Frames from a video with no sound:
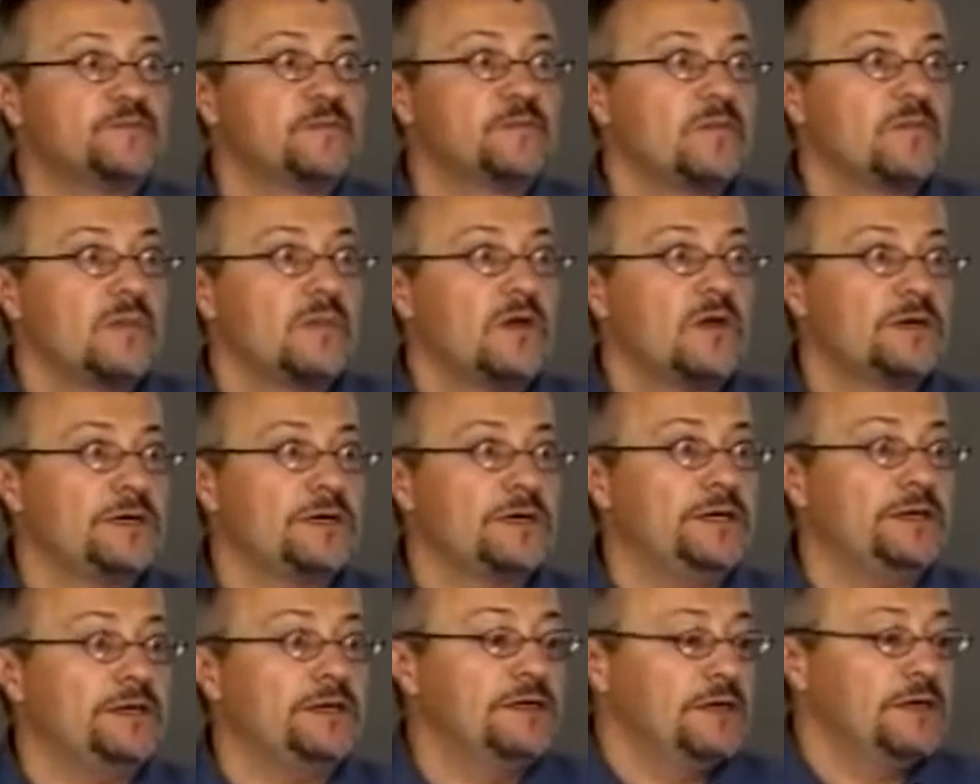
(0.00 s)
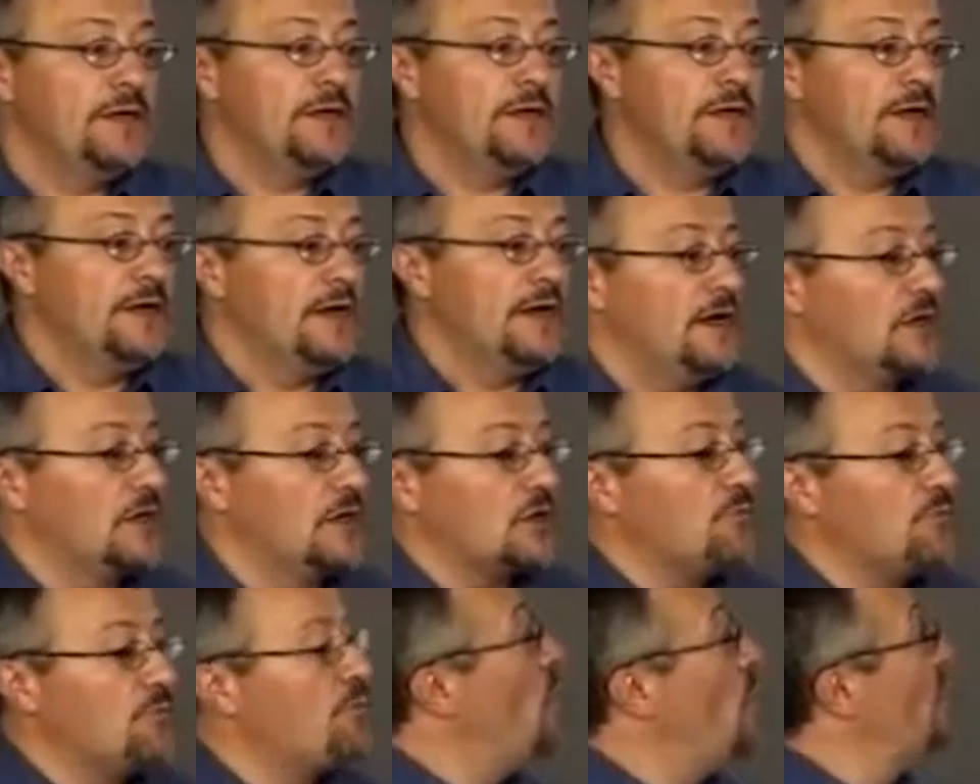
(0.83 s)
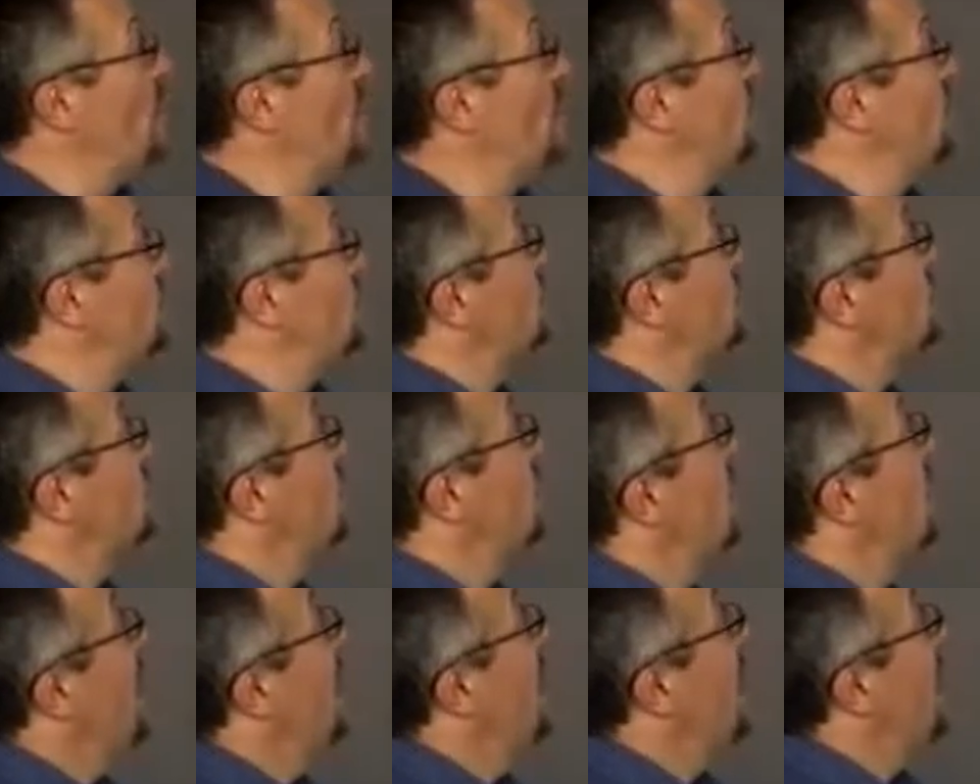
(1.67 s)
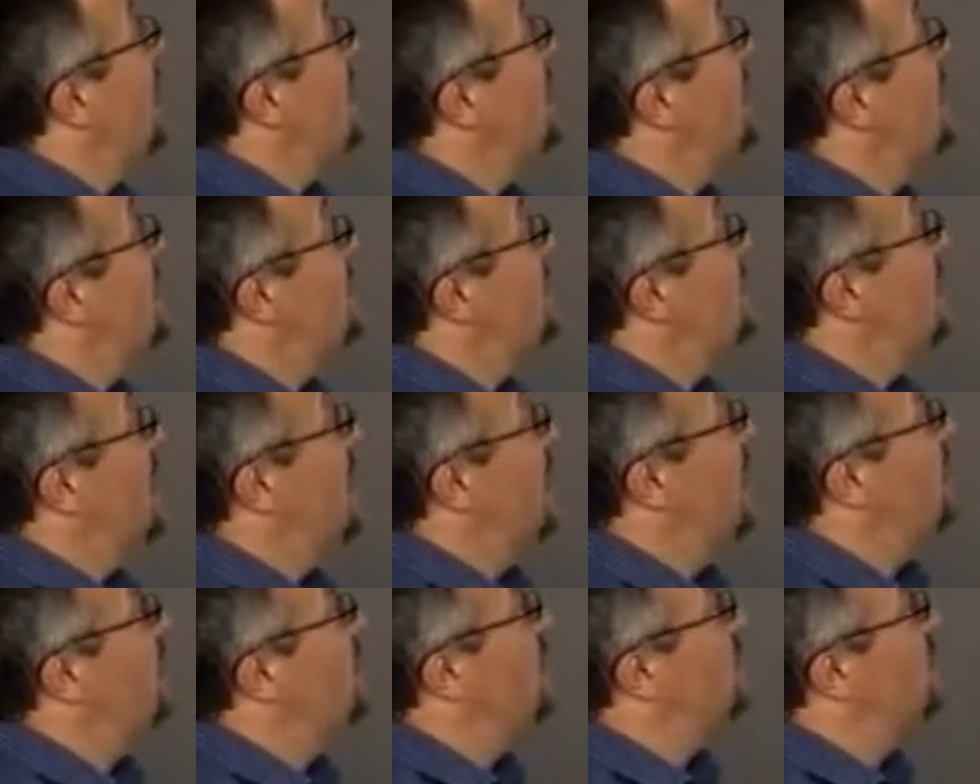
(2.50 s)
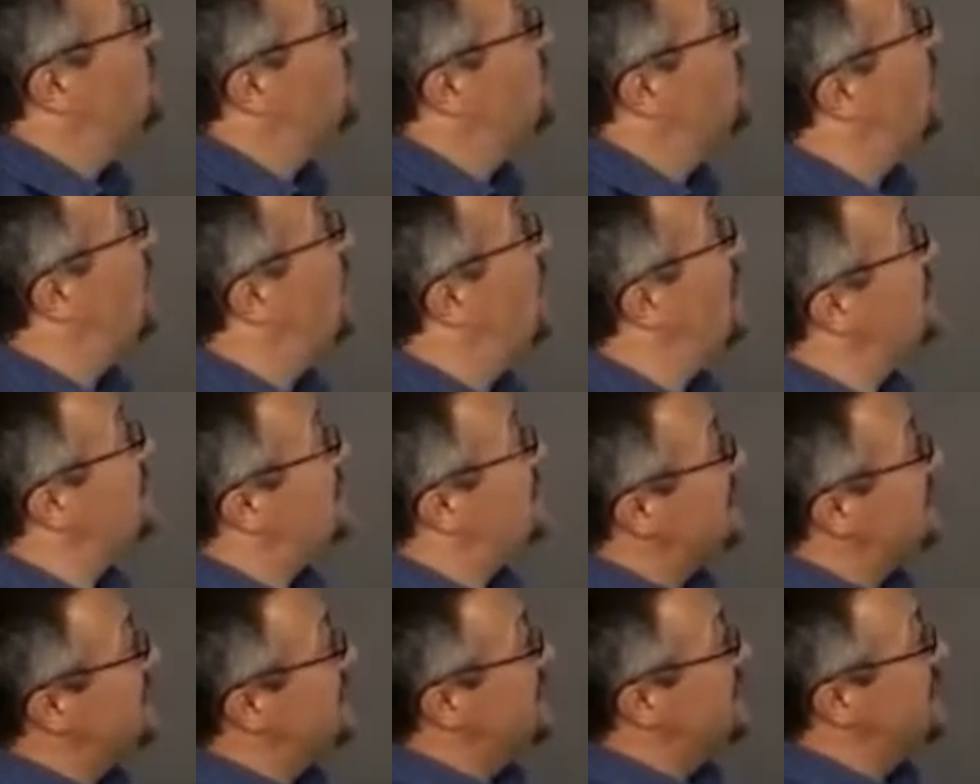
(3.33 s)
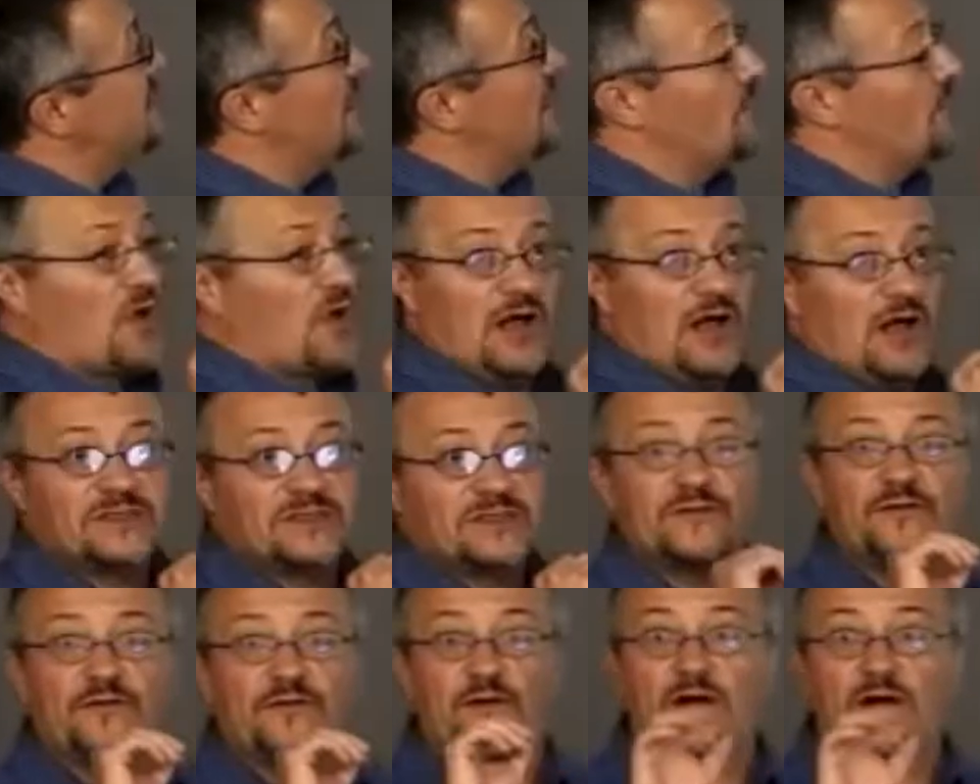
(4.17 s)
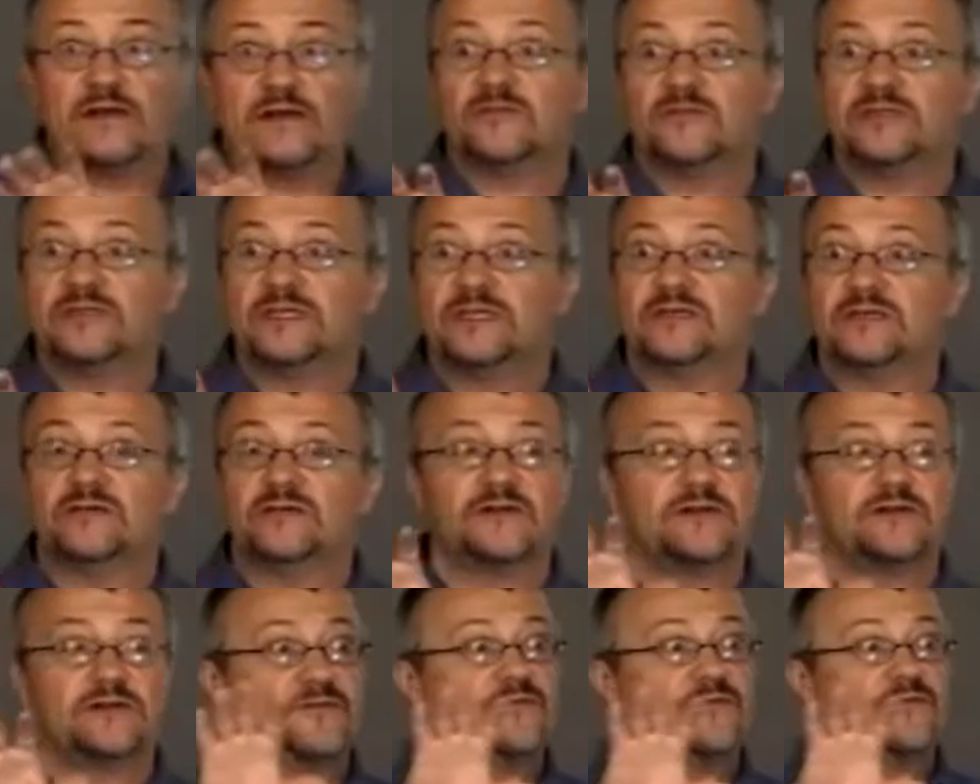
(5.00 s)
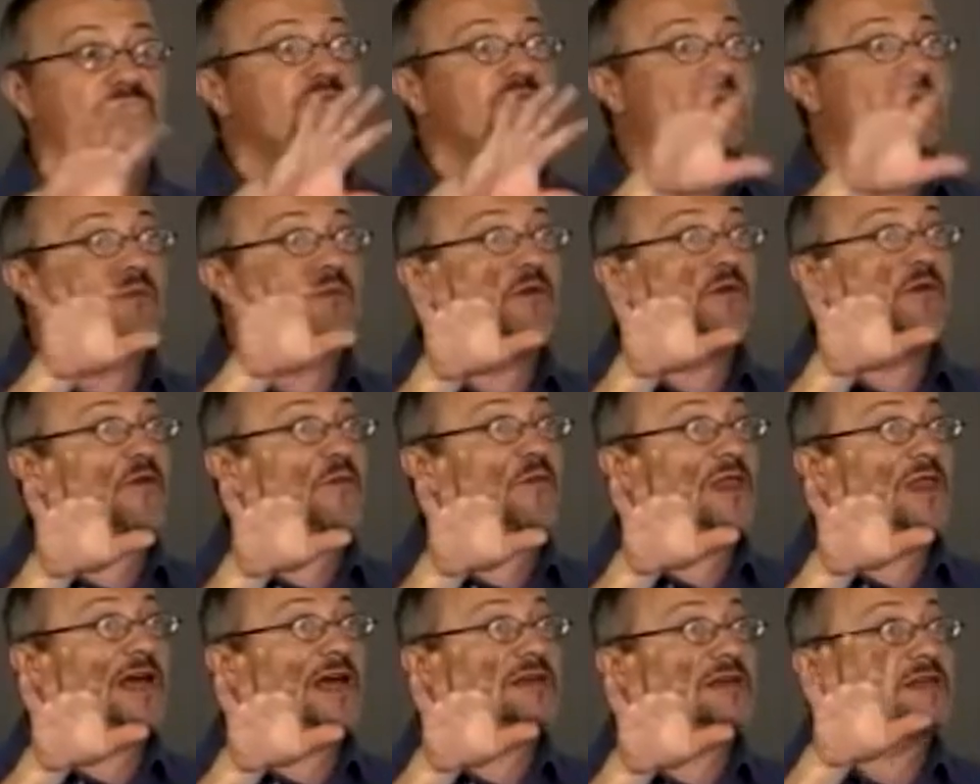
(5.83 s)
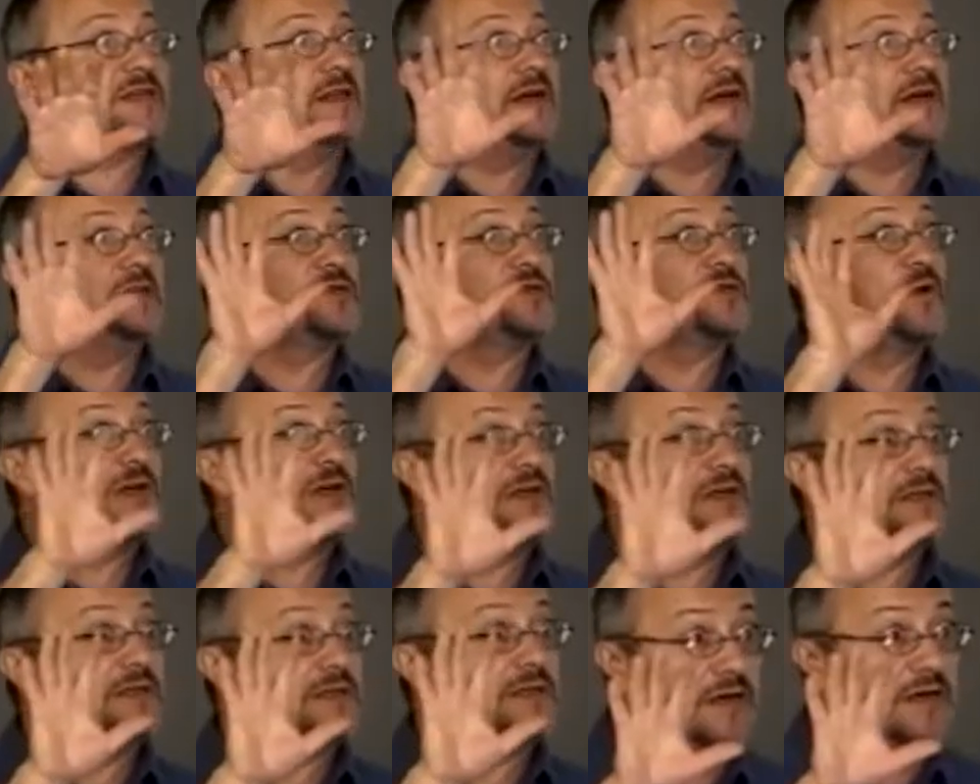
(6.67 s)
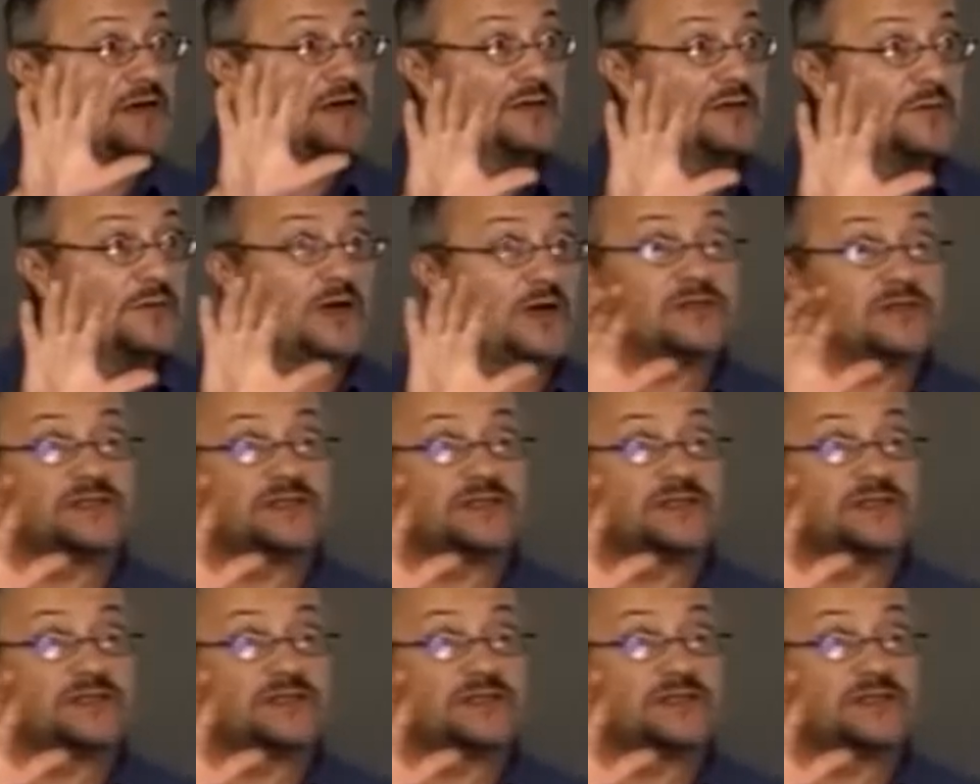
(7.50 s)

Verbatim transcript: okay, uh, components. And uh, this whole idea of constant final yield. And if you remember from last class, what I had talked about is